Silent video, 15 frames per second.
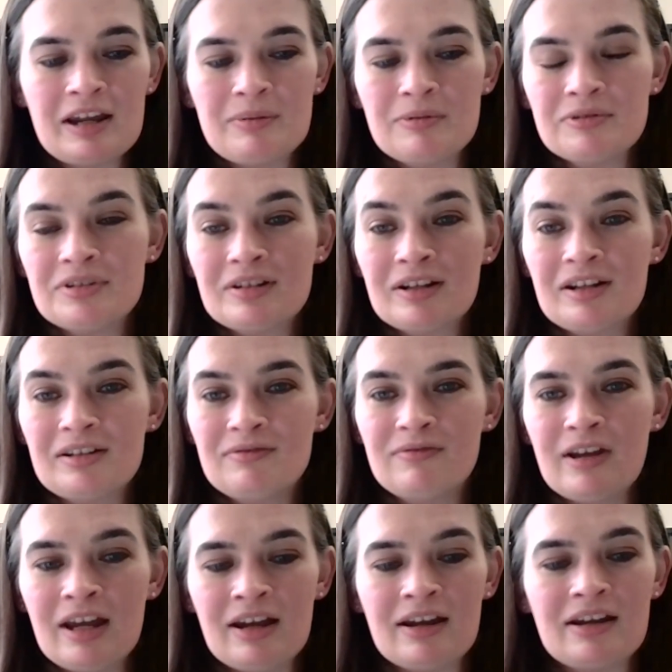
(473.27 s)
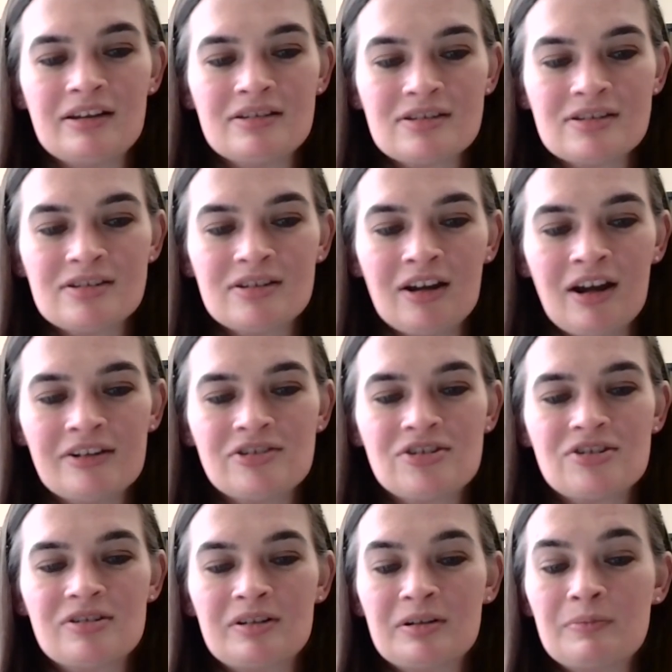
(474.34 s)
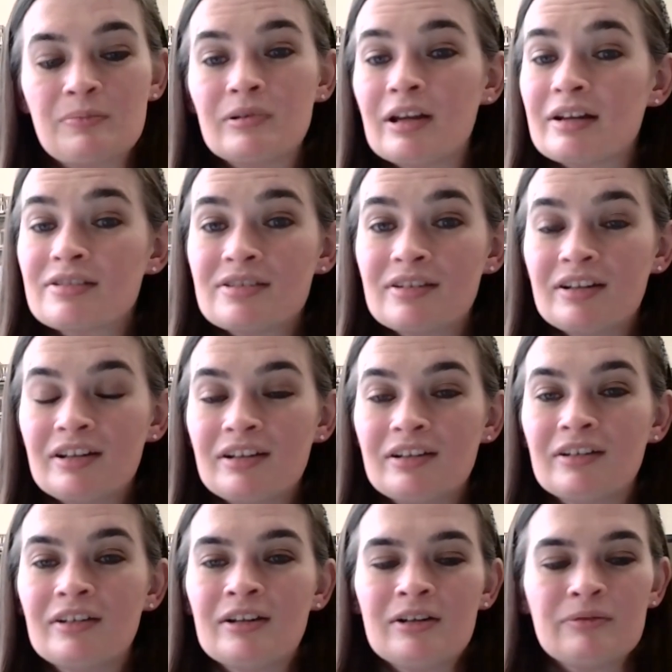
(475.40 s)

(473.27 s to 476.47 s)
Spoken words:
able to convey such complexity